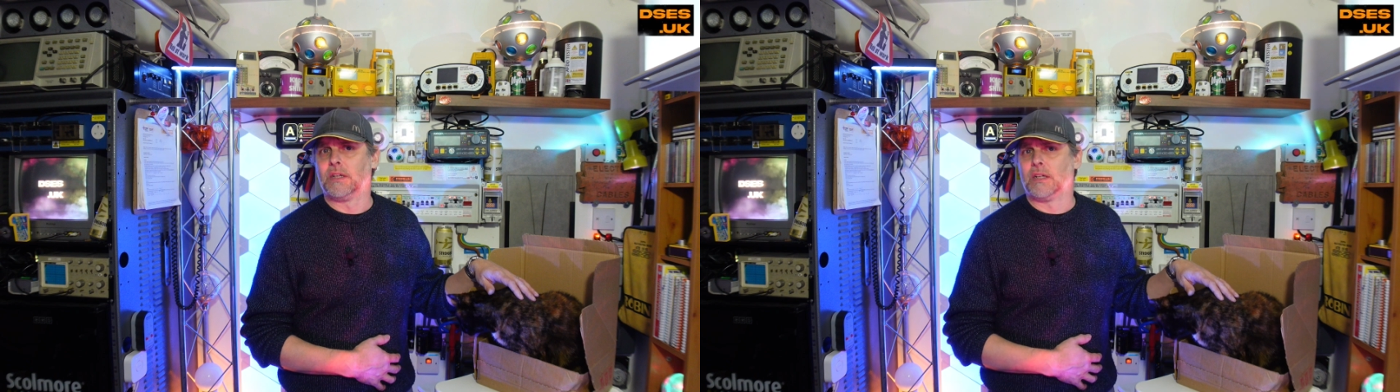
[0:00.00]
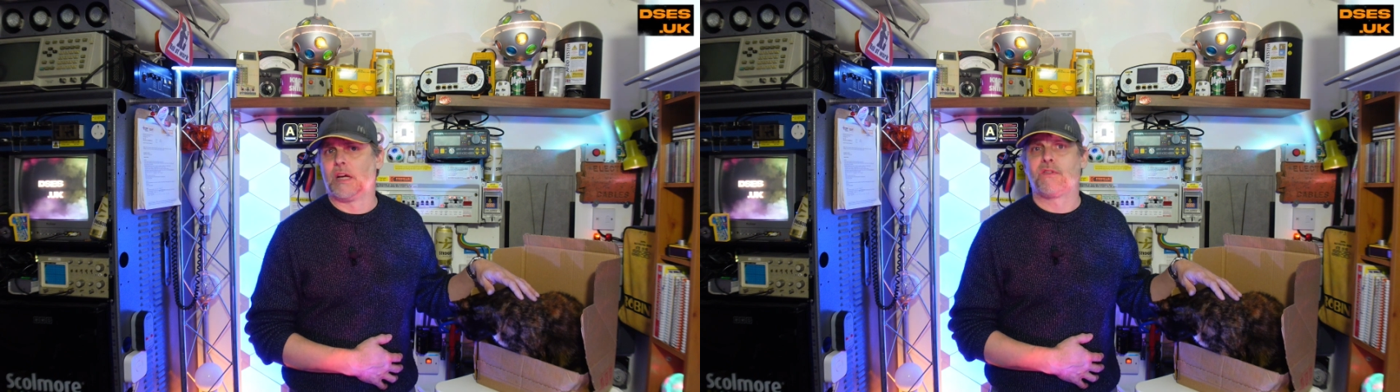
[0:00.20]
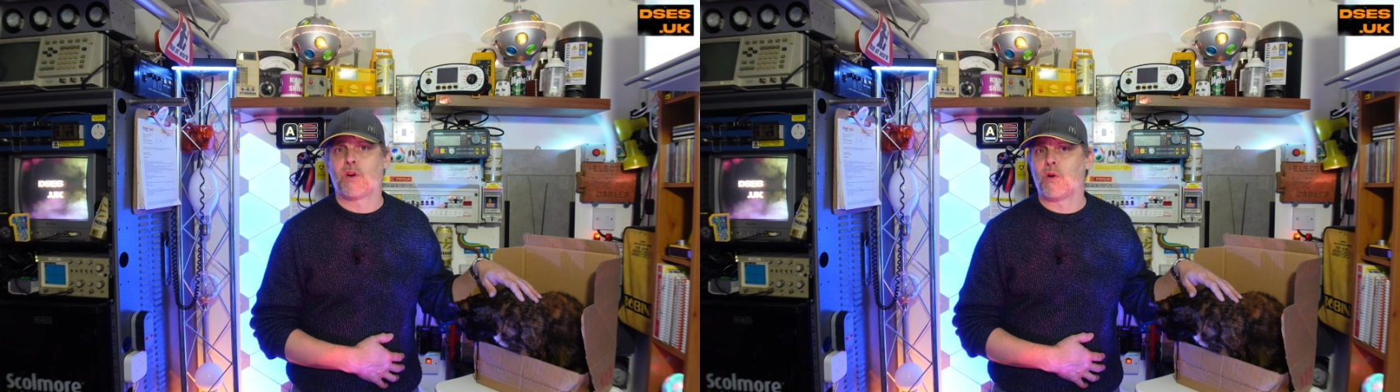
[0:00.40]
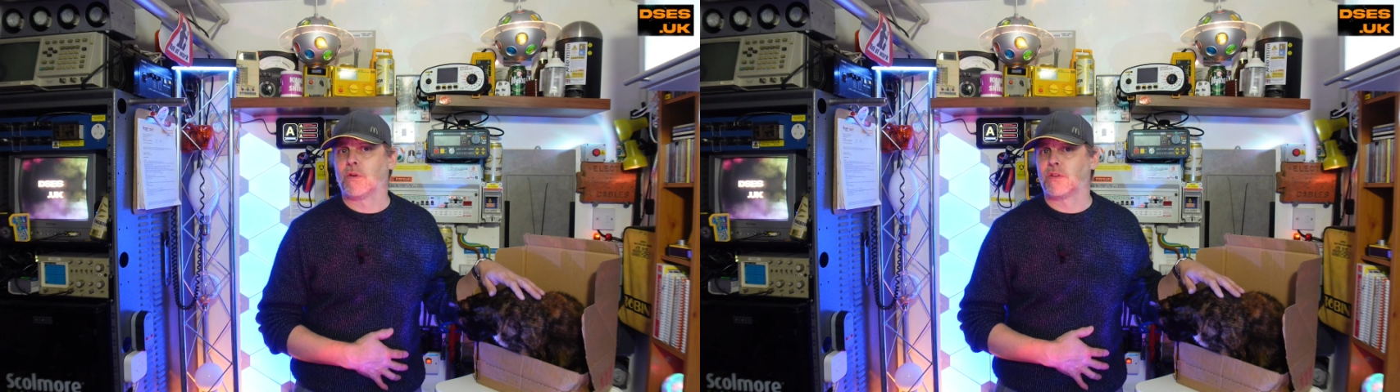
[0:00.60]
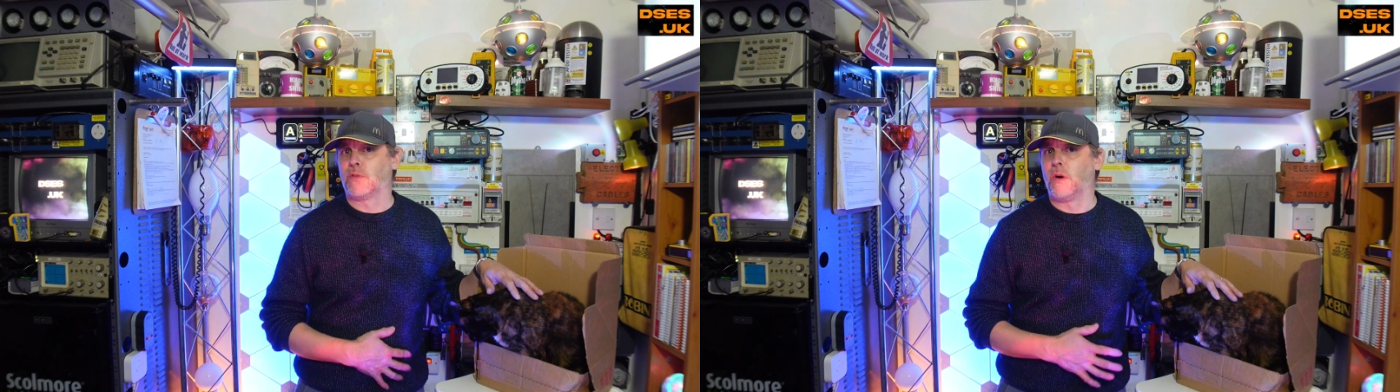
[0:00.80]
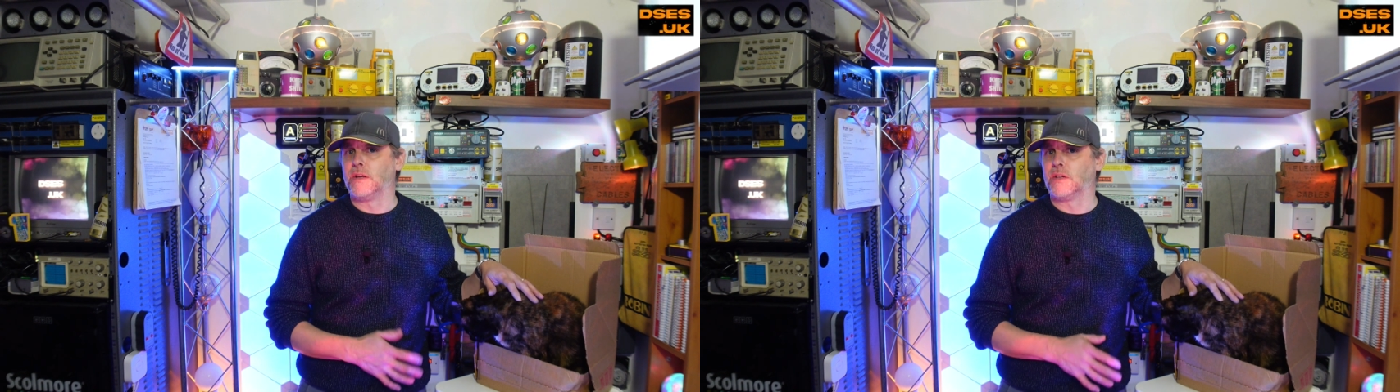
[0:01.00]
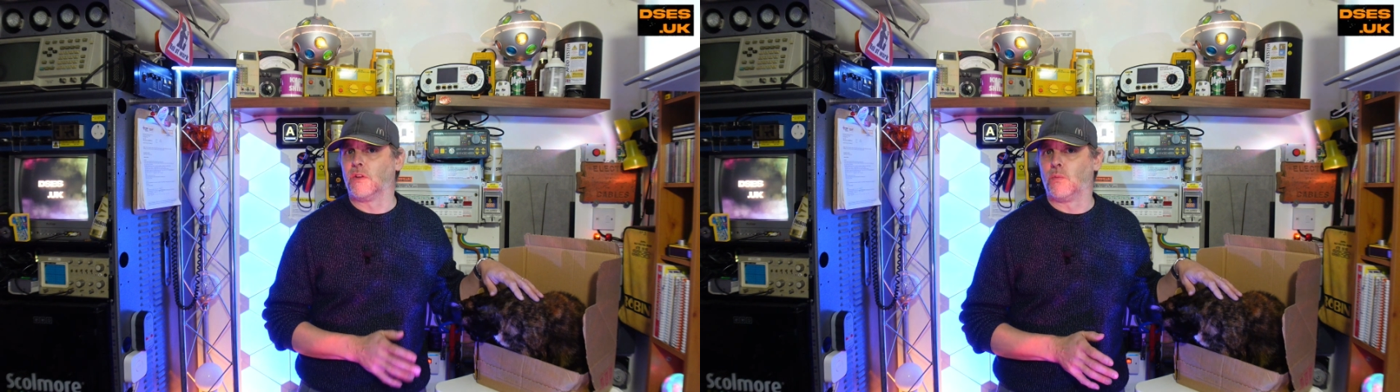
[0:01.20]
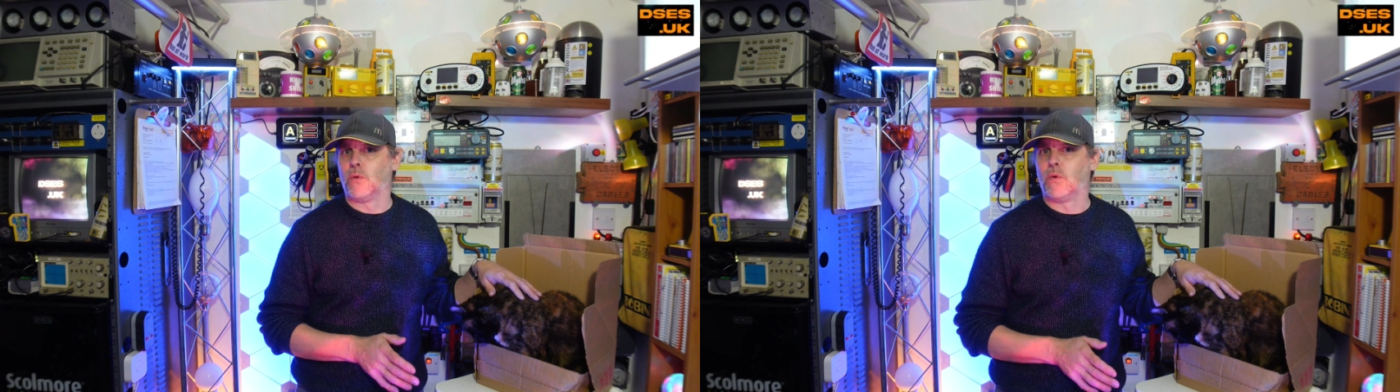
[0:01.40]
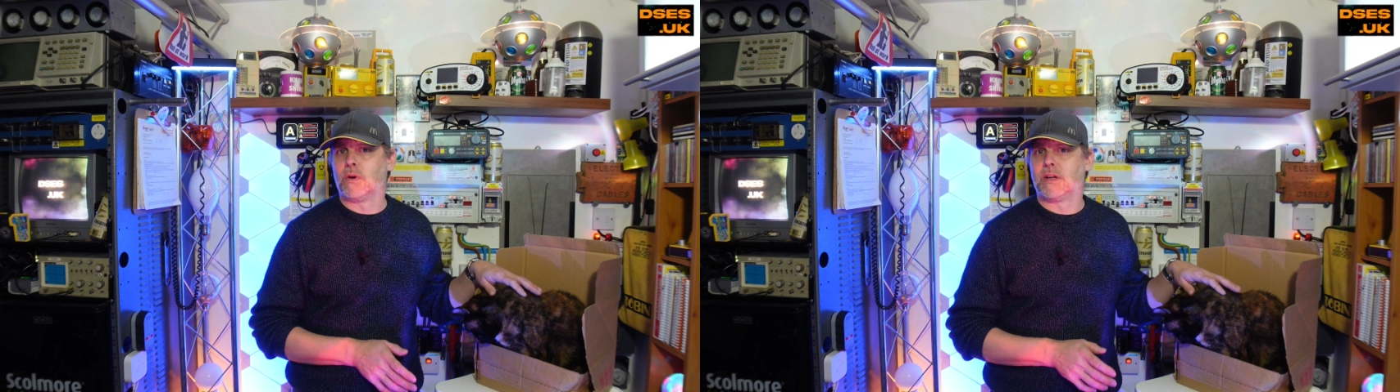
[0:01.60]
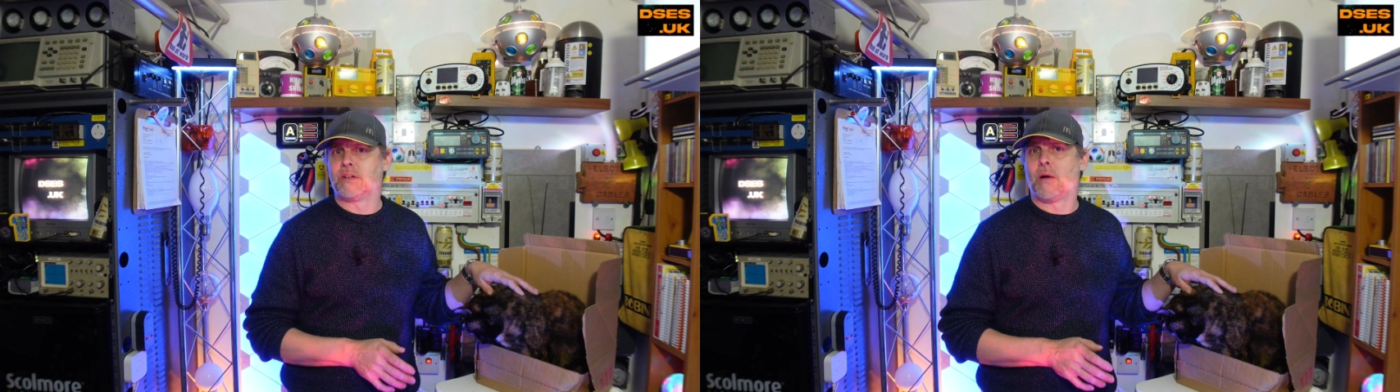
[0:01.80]
have clocked the writing on the
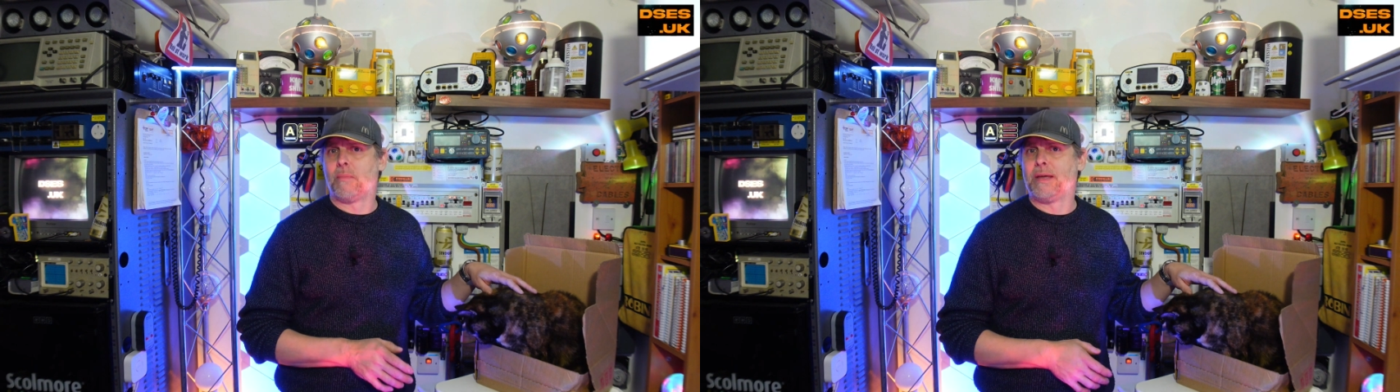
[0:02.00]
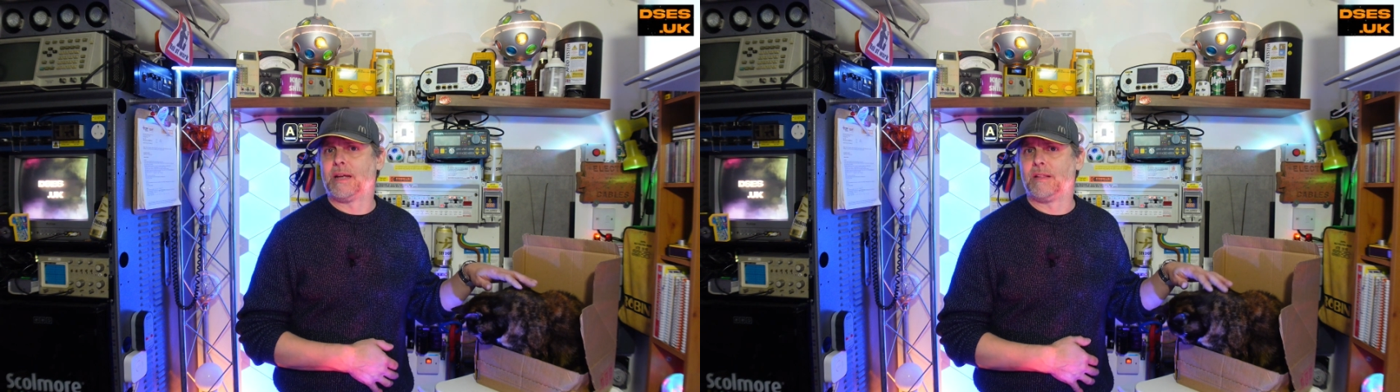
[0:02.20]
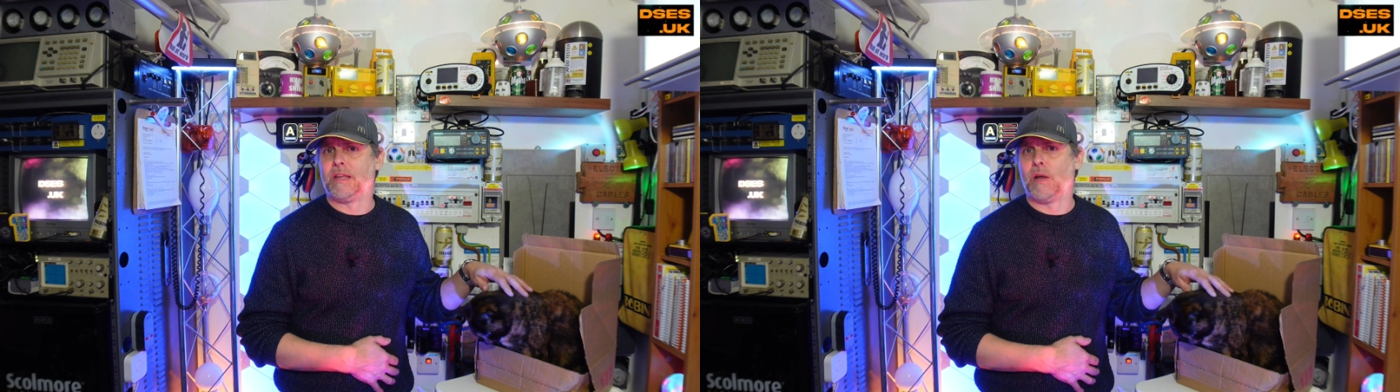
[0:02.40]
wall and are making the